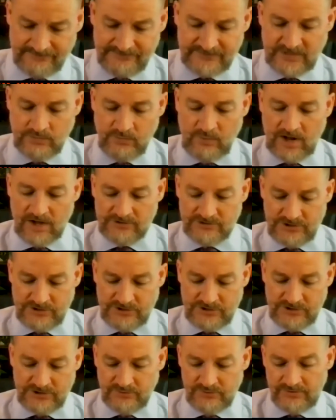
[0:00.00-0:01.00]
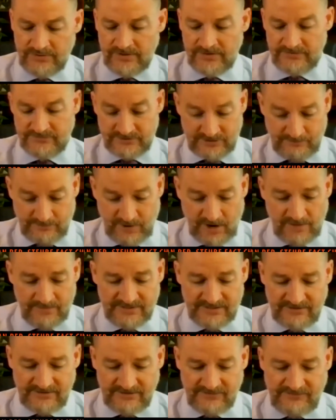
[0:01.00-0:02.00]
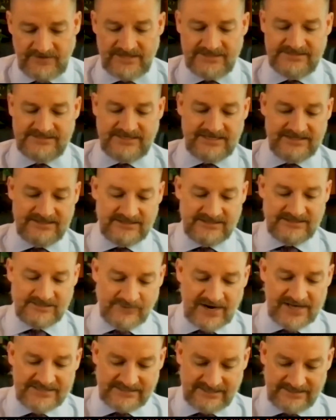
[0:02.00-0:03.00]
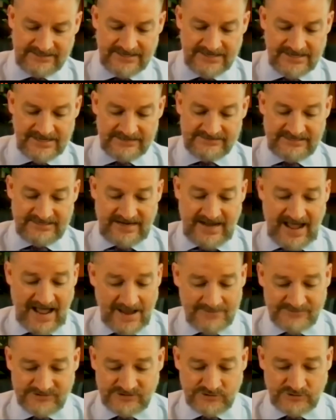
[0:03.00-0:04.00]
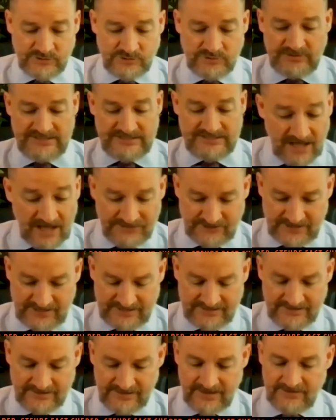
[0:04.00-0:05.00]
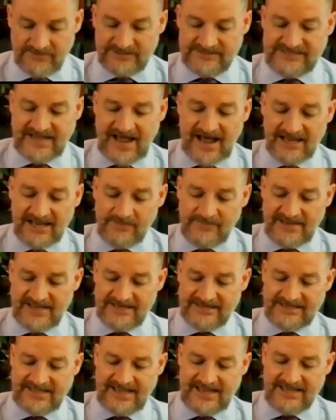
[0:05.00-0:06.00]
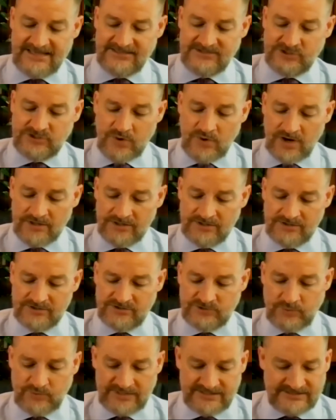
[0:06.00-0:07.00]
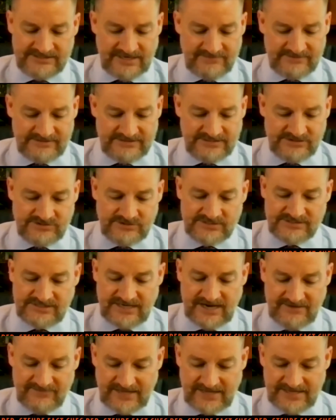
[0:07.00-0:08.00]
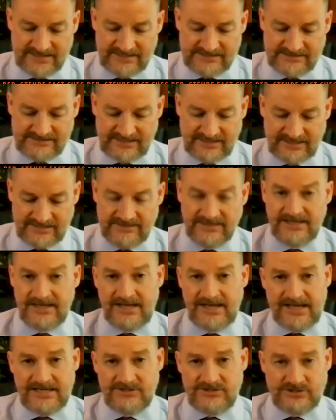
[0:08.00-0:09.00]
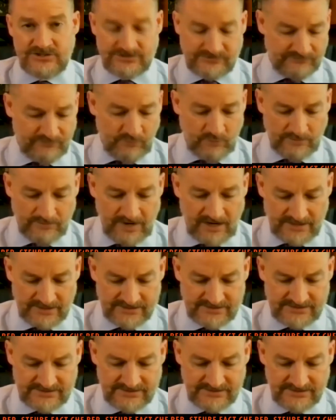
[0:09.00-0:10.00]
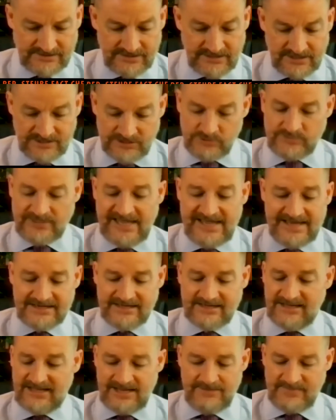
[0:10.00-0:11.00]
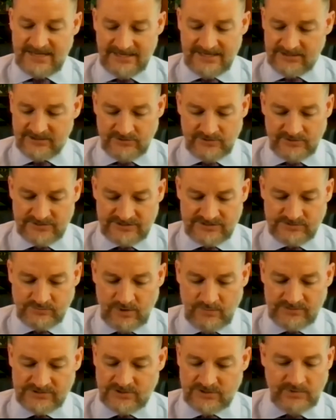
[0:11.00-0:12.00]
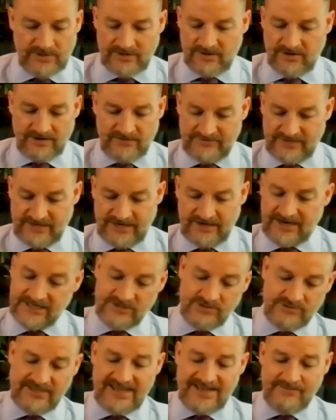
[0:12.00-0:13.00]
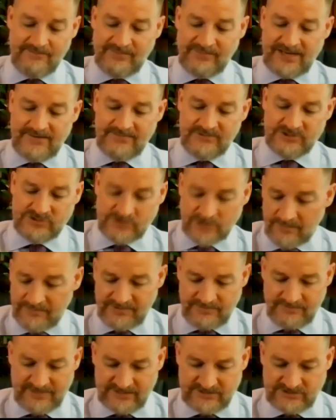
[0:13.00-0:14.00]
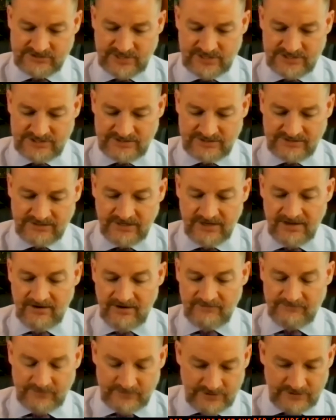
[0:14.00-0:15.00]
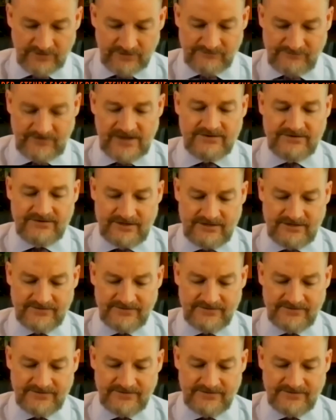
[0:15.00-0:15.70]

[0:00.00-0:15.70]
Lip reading: while you, the Department of Defense, and the president did absolutely nothing, the Taliban gained 227 districts in Afghanistan in just 4 months. You can't claim ignorance to what was going on there, and you can't blame the Trump administration for your failure.